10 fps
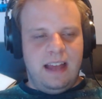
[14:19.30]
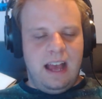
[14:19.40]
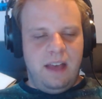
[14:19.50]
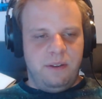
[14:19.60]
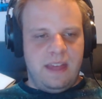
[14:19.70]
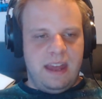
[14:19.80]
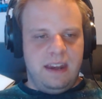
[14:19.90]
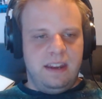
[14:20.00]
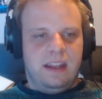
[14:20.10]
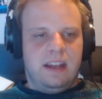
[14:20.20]
other
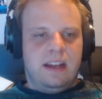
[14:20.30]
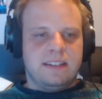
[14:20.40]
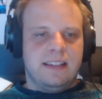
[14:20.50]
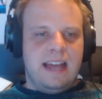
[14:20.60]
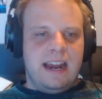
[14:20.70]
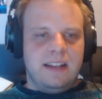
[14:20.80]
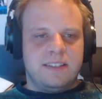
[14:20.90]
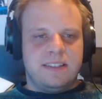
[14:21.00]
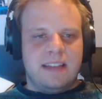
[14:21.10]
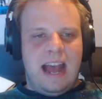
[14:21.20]
than to let
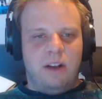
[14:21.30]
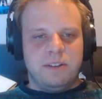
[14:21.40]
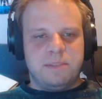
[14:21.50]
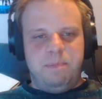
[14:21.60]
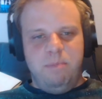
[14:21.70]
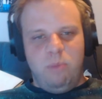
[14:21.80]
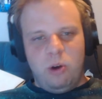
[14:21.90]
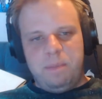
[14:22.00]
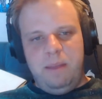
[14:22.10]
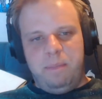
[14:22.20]
us house
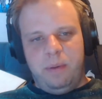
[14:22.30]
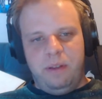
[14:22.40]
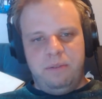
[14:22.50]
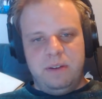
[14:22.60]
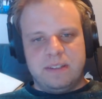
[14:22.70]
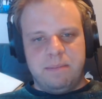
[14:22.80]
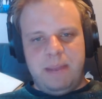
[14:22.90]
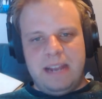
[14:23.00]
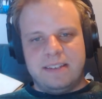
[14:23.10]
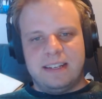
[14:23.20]
more people with some
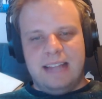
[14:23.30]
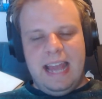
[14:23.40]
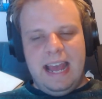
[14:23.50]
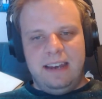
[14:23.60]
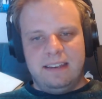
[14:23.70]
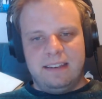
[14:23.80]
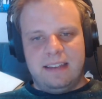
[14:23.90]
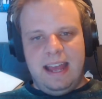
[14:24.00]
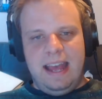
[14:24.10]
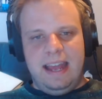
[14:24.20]
basic land
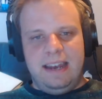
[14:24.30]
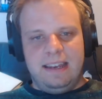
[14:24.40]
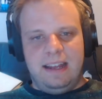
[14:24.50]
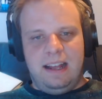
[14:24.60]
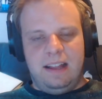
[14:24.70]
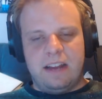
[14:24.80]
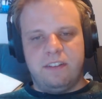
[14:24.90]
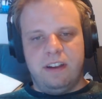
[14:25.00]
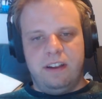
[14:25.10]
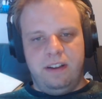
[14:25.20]
and
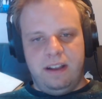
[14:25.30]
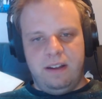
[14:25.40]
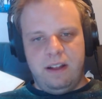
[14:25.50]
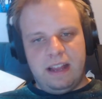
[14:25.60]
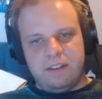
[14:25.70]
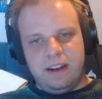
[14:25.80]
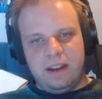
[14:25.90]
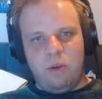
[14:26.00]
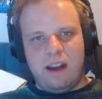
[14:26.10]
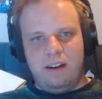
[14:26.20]
electric
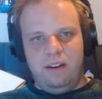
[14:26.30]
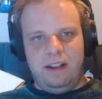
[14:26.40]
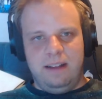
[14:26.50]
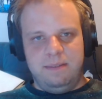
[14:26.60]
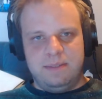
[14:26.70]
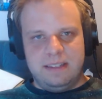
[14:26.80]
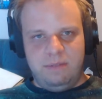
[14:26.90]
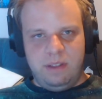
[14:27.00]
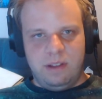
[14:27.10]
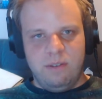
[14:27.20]
and water
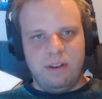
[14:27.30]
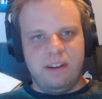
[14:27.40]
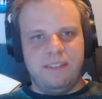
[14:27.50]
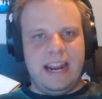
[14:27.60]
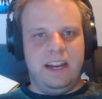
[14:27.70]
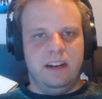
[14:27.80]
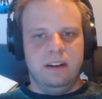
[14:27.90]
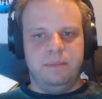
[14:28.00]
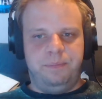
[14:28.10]
hookups with a quarter of an acre.